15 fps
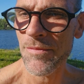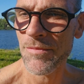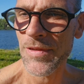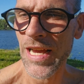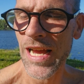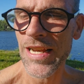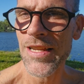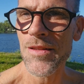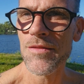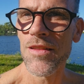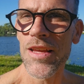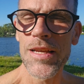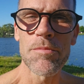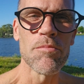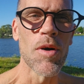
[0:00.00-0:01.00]
kind of
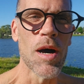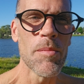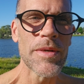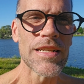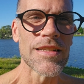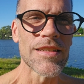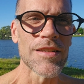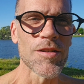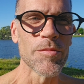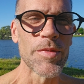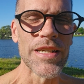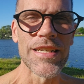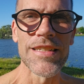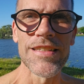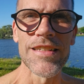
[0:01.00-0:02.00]
like bumming a little
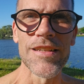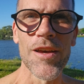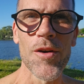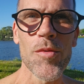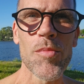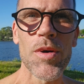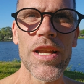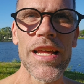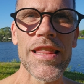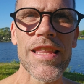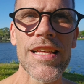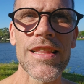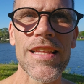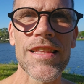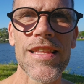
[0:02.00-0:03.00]
bit, but I
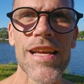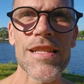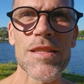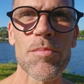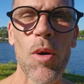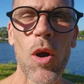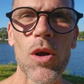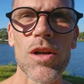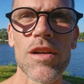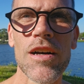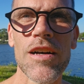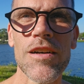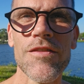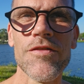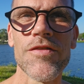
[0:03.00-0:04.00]
think that that's part
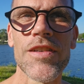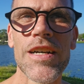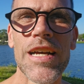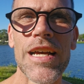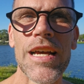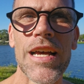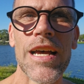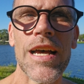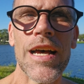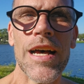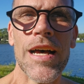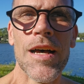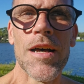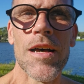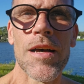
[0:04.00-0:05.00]
of
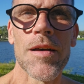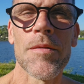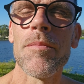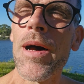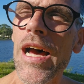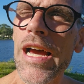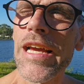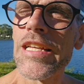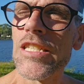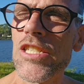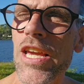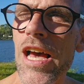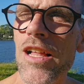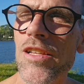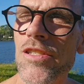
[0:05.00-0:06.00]
my
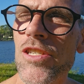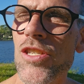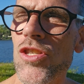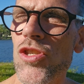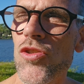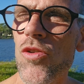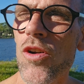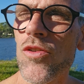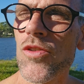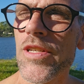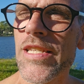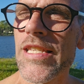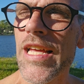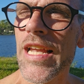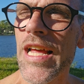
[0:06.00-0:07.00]
challenge and struggle,
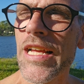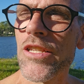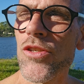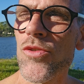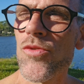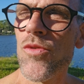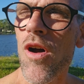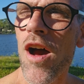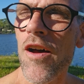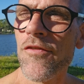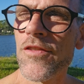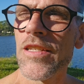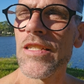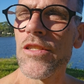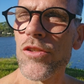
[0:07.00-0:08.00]
is that I do
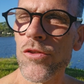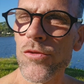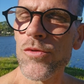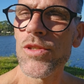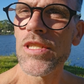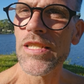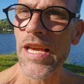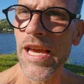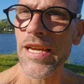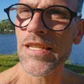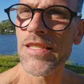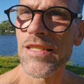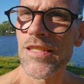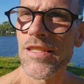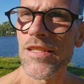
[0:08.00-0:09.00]
often use
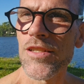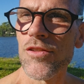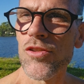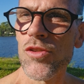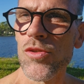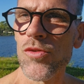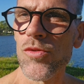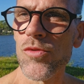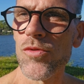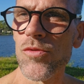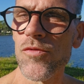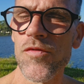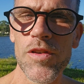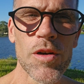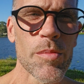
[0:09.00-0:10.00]
sex to
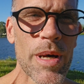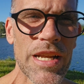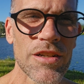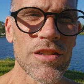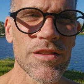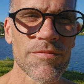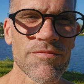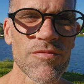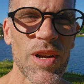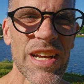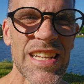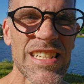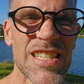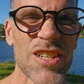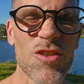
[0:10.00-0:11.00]
feel better,
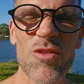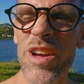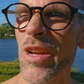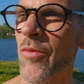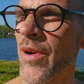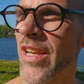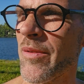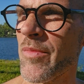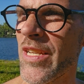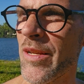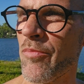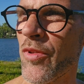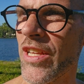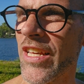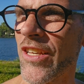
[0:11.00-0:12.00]
right? It's a great way to
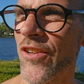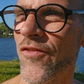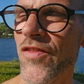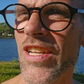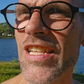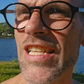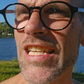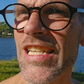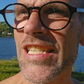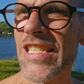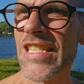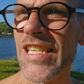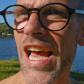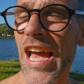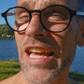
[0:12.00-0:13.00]
manipulate your
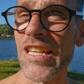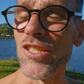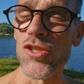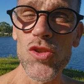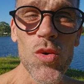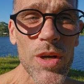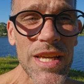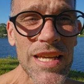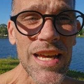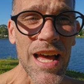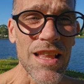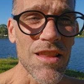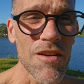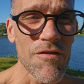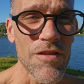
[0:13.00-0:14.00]
feelings. I enjoy it. I
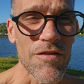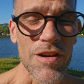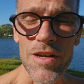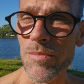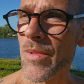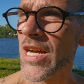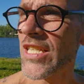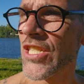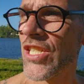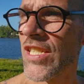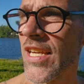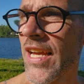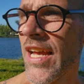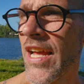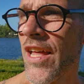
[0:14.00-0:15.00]
love it very much.
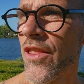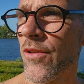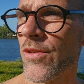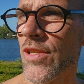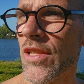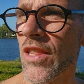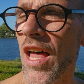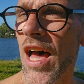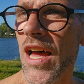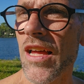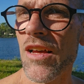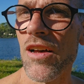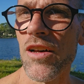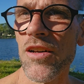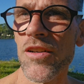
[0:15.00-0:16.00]
There's a lot
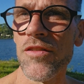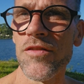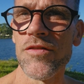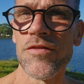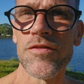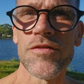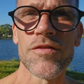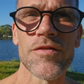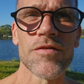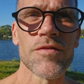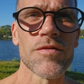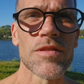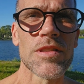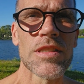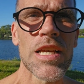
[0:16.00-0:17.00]

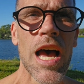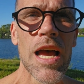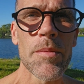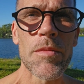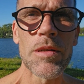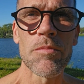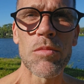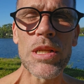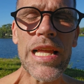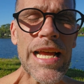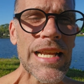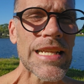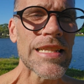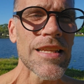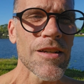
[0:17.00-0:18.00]
of time and
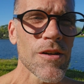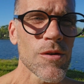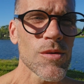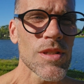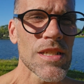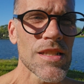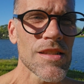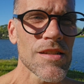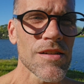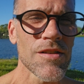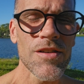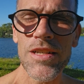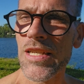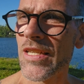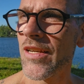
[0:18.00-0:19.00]
planning that goes into
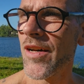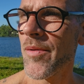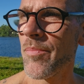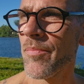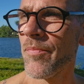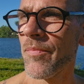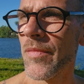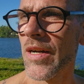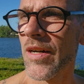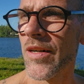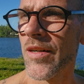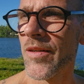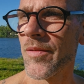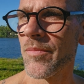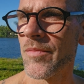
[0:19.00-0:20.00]
hooking up,
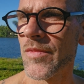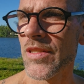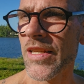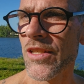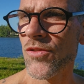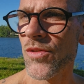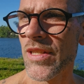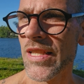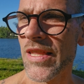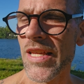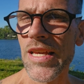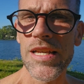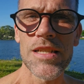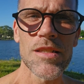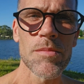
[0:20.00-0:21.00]
scheduling
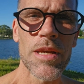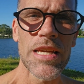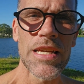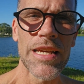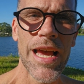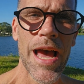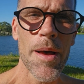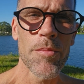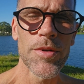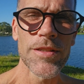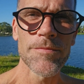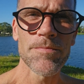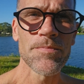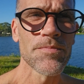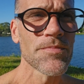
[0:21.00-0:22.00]
things, making it
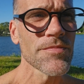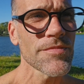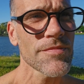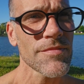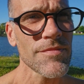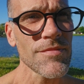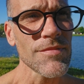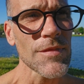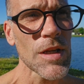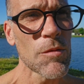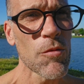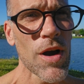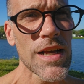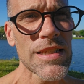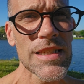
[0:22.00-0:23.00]
happen,
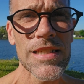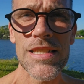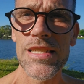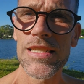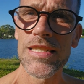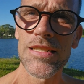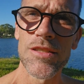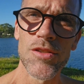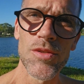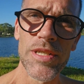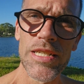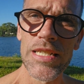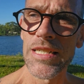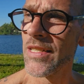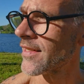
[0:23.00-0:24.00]
processing it,
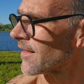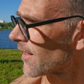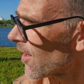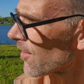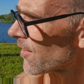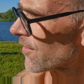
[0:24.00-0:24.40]
doing it, all